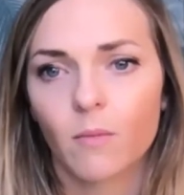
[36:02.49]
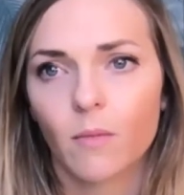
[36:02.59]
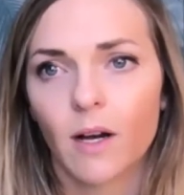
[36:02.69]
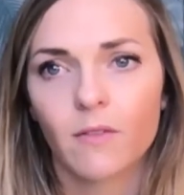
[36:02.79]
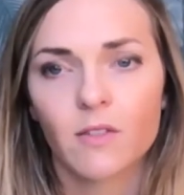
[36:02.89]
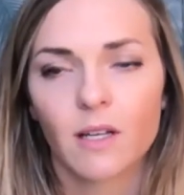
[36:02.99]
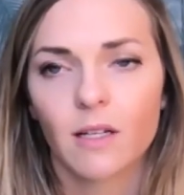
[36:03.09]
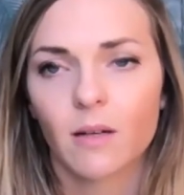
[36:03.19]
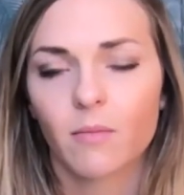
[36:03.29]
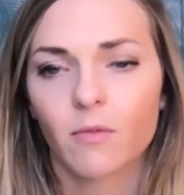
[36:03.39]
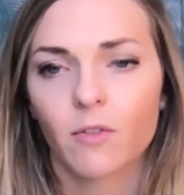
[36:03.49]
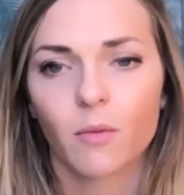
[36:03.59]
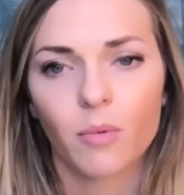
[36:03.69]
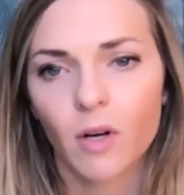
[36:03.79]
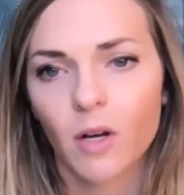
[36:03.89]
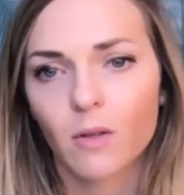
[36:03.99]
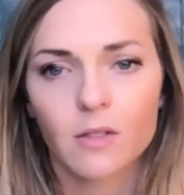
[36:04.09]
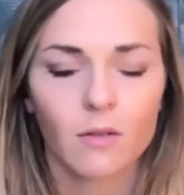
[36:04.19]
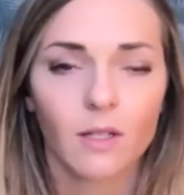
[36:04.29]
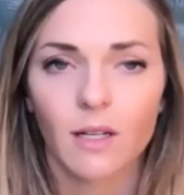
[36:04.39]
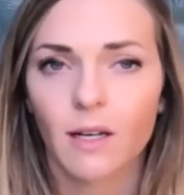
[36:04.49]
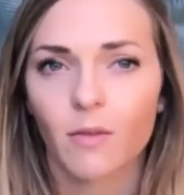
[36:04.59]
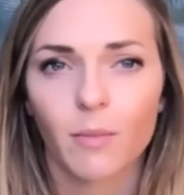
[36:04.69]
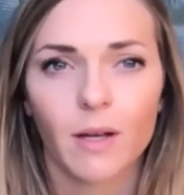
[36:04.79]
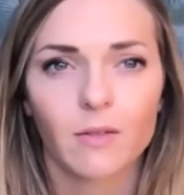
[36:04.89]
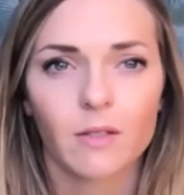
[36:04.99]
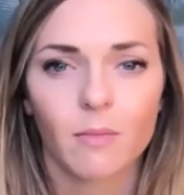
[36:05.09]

I've signed up for the Pro. It's only £11